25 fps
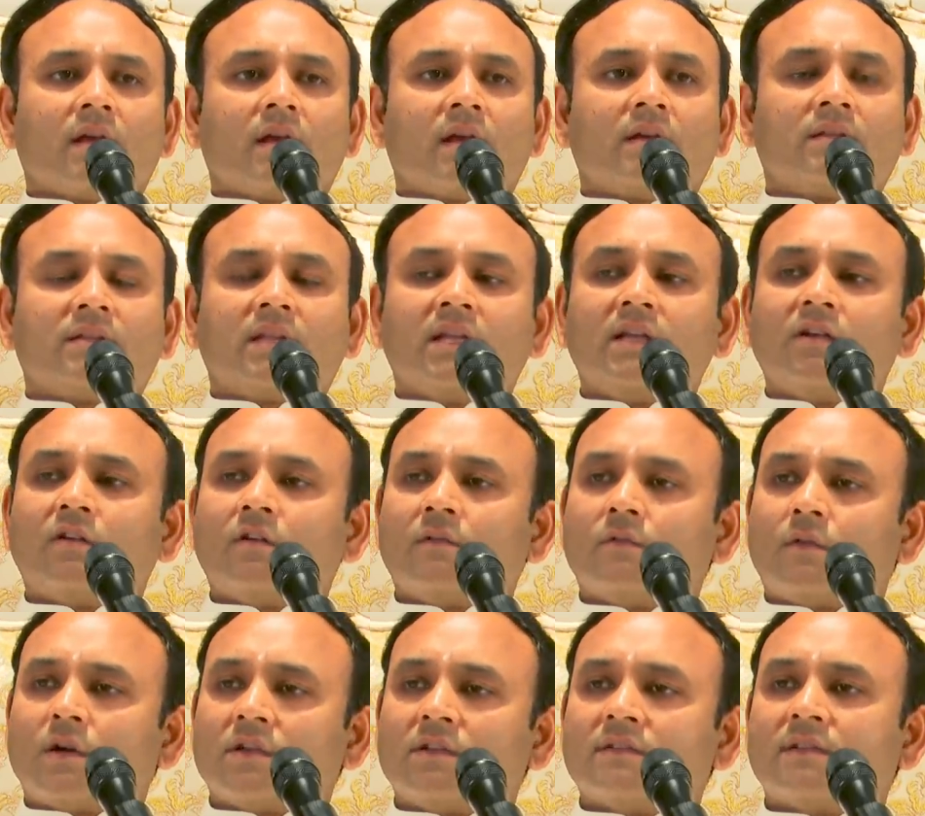And think
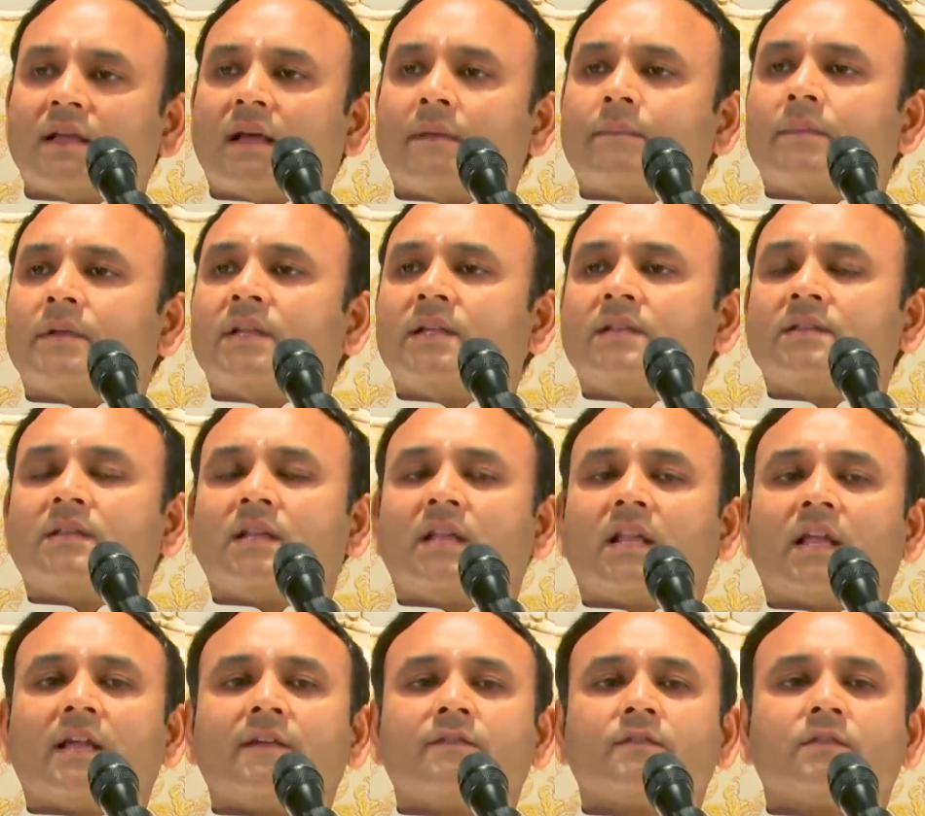of what is happening in
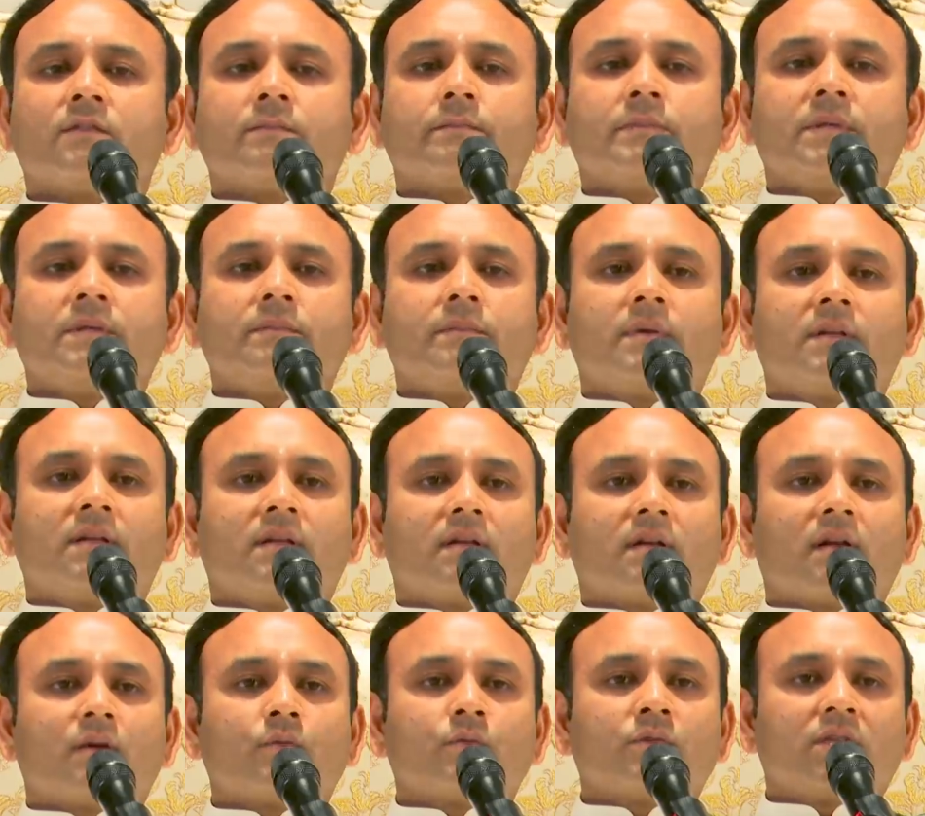the lives of people
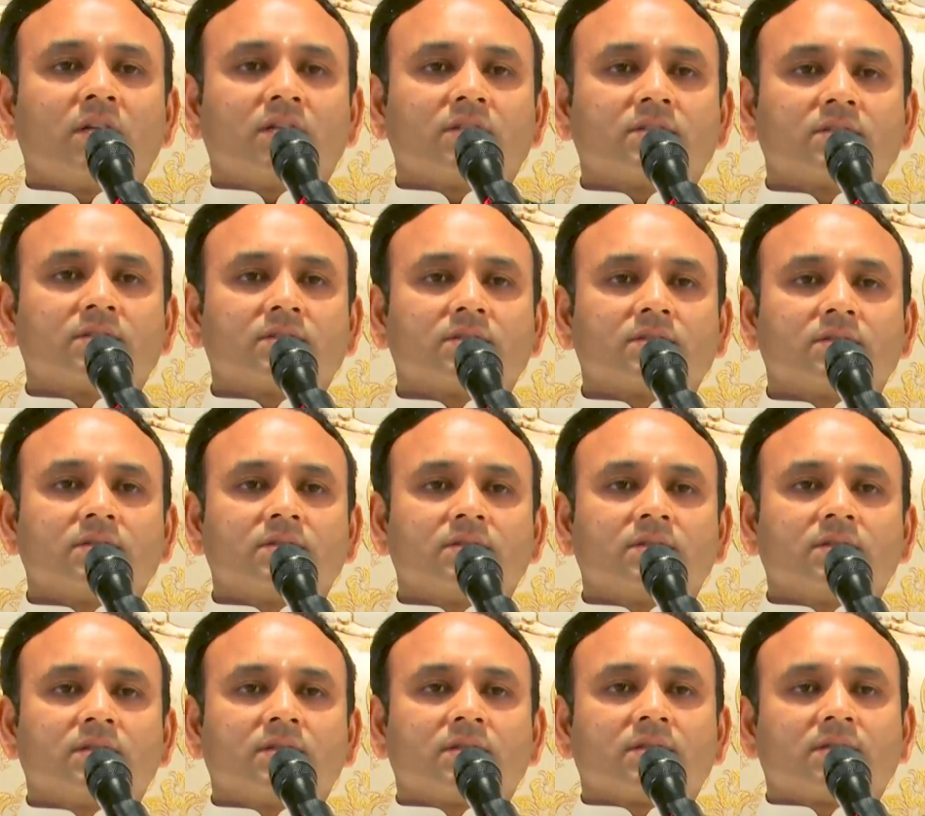around us.
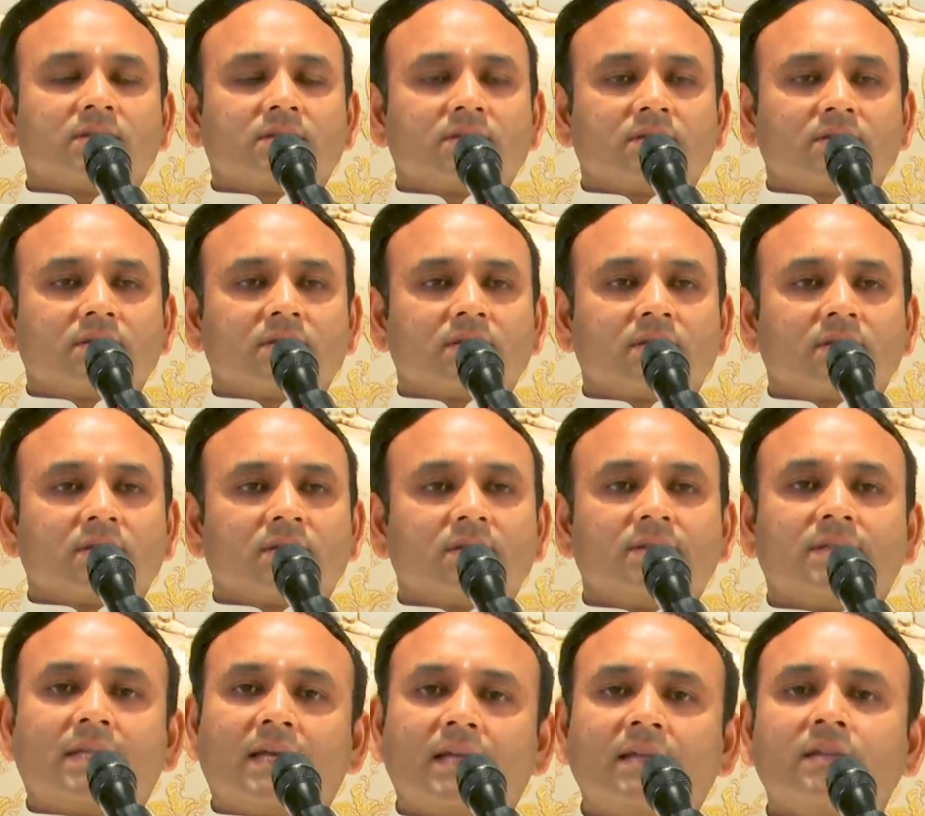
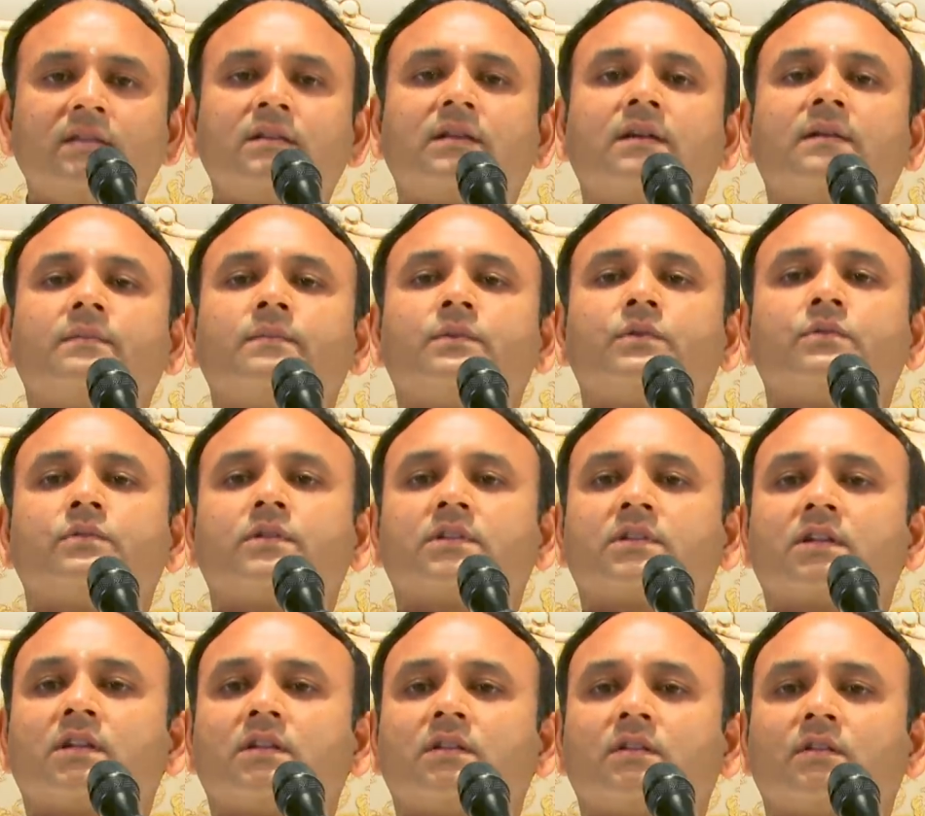Then come
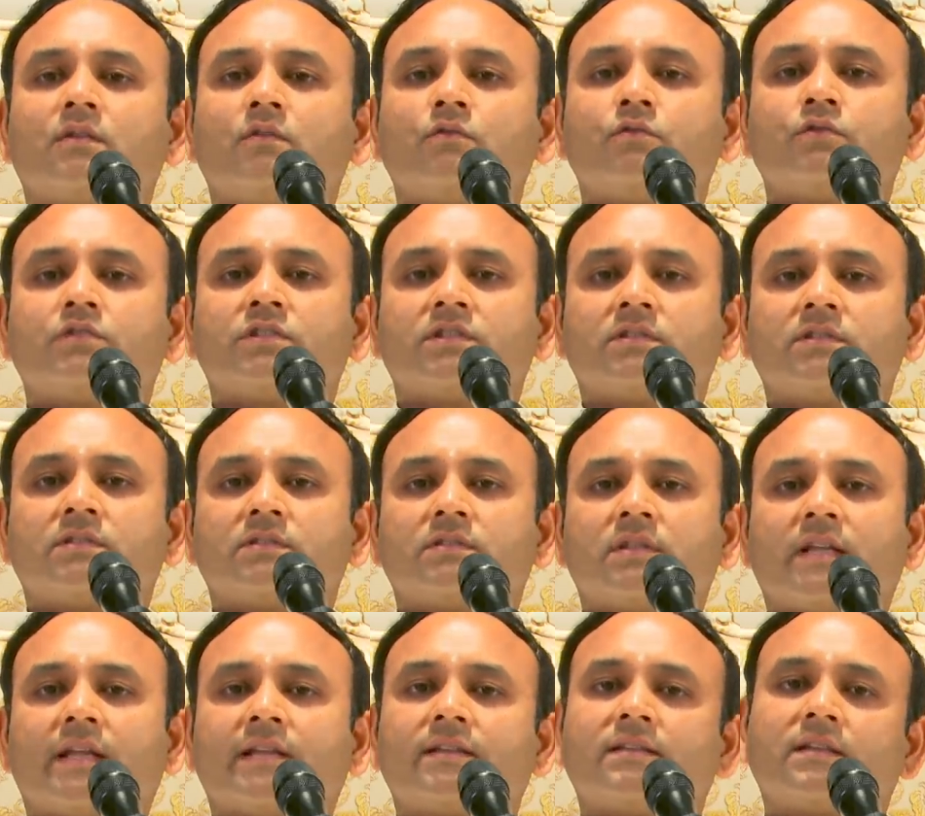to a
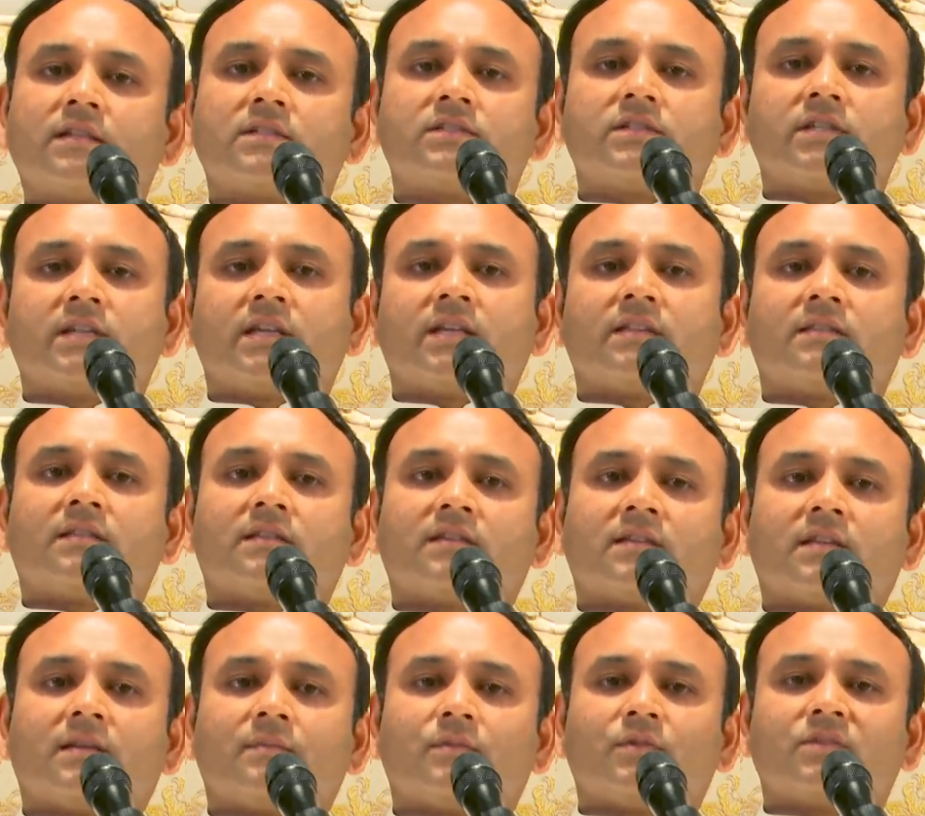conclusion like
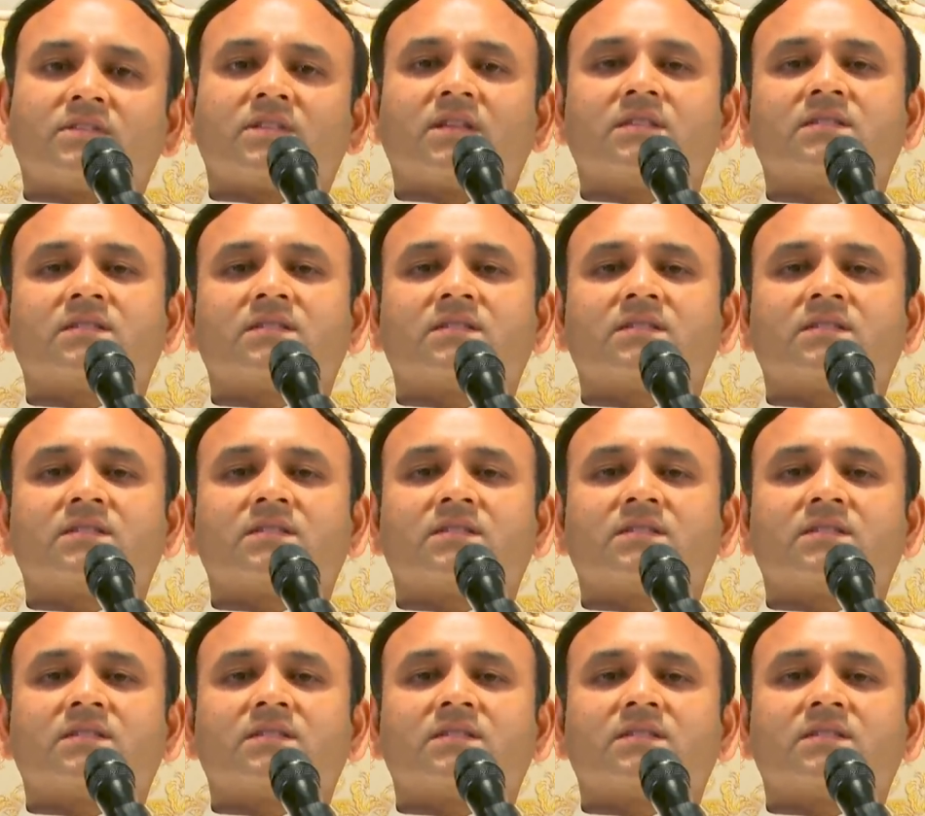Nachiketa came to